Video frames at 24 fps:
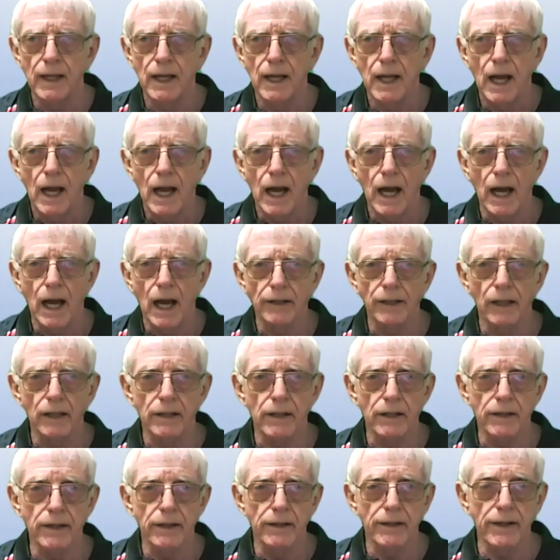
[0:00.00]
And
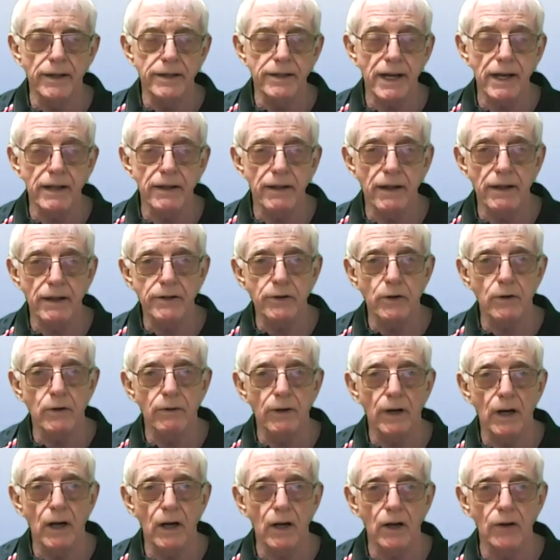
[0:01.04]
they say that there's over
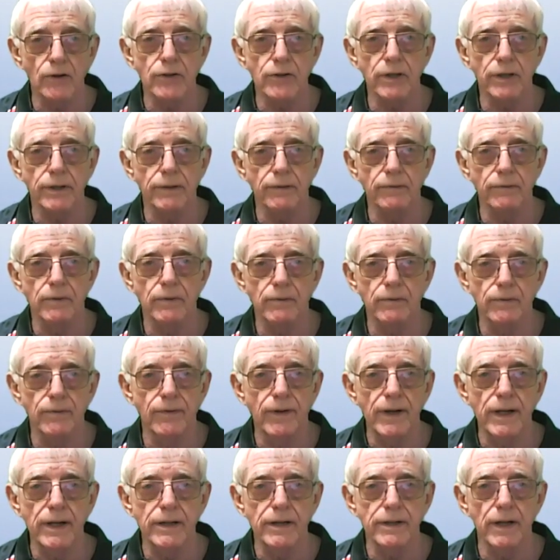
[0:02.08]
100
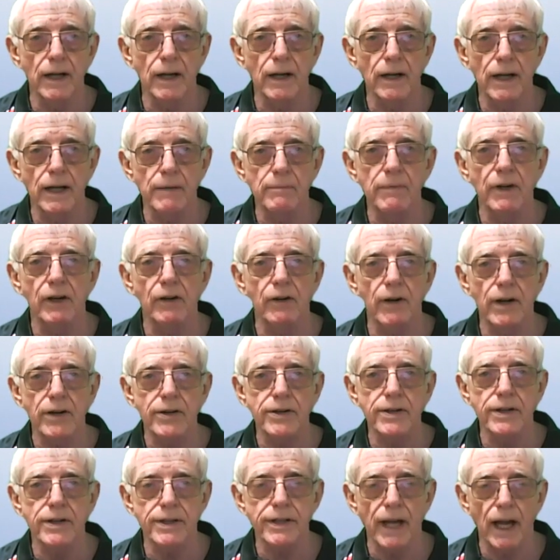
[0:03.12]
immigration
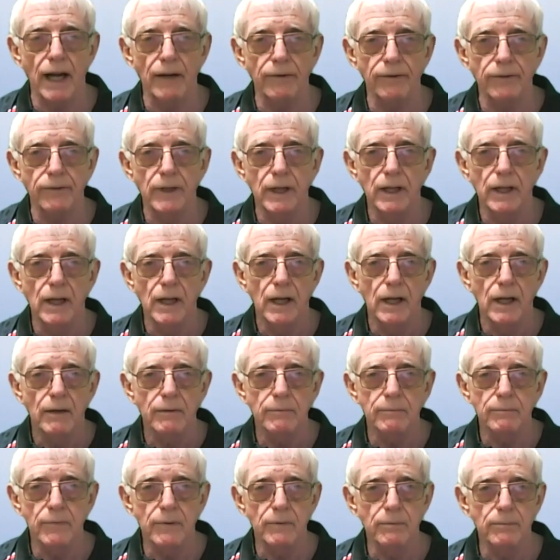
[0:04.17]
staff
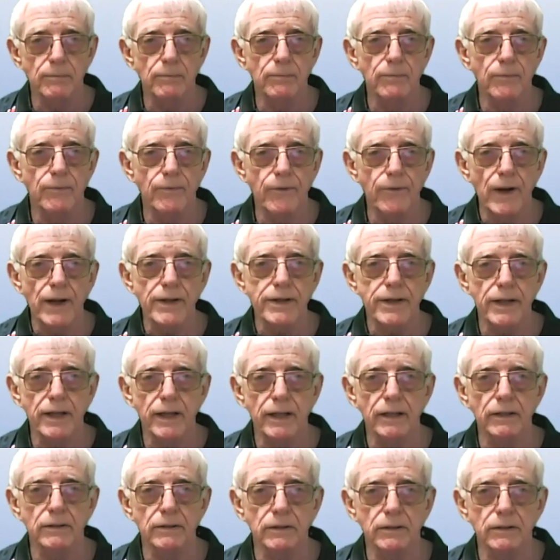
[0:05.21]

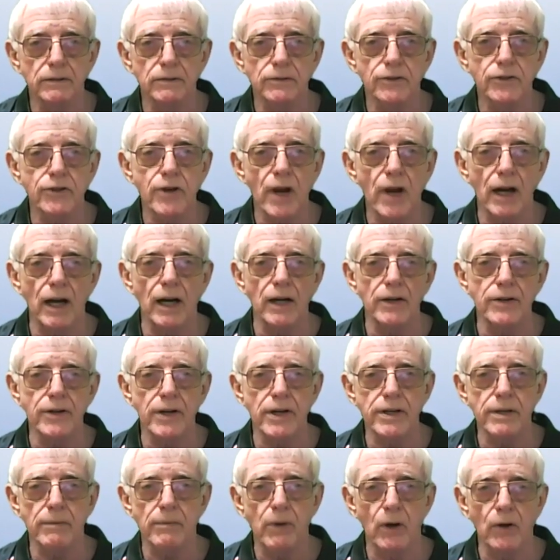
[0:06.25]
facing charges
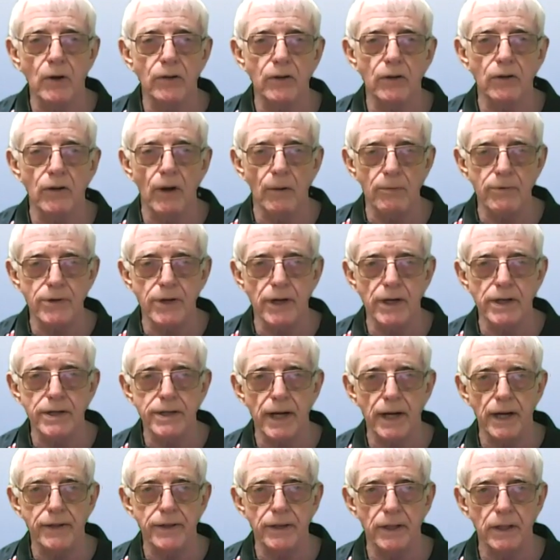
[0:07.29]
about corruption,
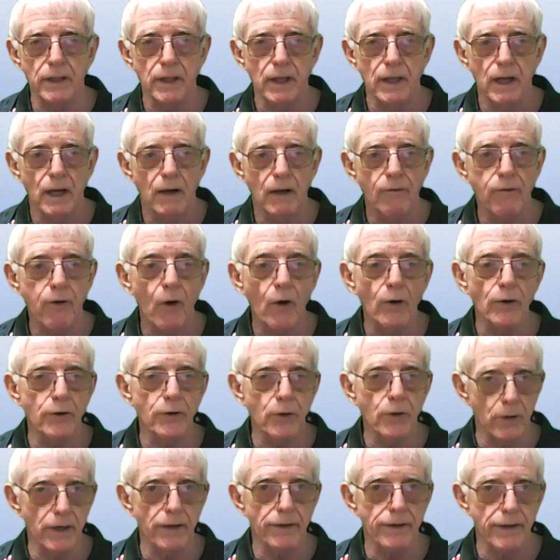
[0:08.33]
etc., for
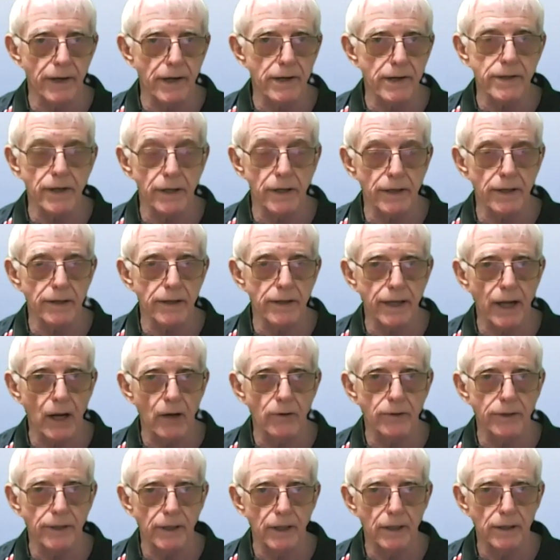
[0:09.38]
doing things under the
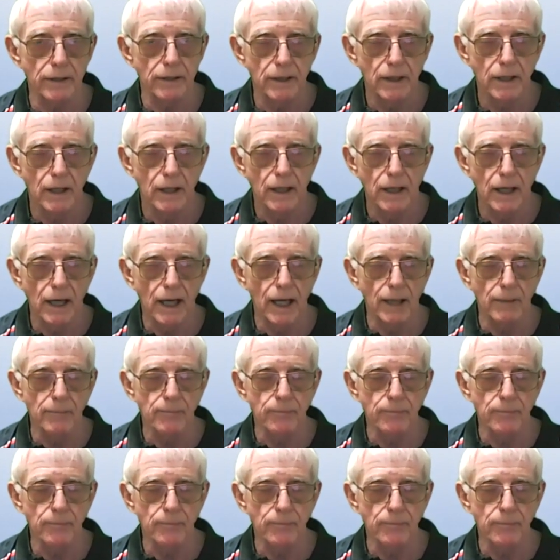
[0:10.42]
counter. How